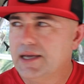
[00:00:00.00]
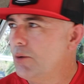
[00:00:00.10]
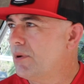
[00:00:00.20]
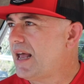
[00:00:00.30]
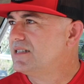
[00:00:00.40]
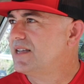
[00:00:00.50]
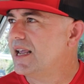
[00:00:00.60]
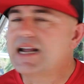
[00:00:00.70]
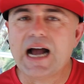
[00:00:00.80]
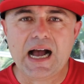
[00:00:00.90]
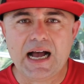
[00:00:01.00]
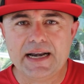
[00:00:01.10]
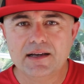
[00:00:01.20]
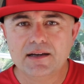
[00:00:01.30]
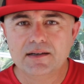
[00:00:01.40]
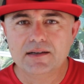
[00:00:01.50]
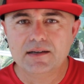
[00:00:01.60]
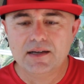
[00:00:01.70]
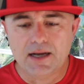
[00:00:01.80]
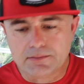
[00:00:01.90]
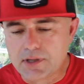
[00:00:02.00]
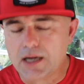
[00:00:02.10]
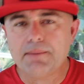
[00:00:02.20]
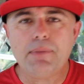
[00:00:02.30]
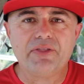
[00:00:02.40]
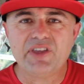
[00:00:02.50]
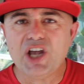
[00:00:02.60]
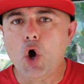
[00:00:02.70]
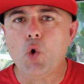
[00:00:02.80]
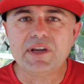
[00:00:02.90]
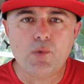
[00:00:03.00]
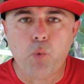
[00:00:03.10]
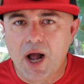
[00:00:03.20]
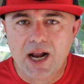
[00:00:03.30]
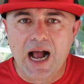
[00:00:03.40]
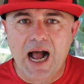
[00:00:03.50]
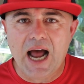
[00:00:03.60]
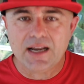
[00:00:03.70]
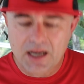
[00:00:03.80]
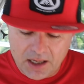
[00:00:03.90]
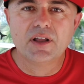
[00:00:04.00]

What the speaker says: And when I say God, I'm talking about the only one God,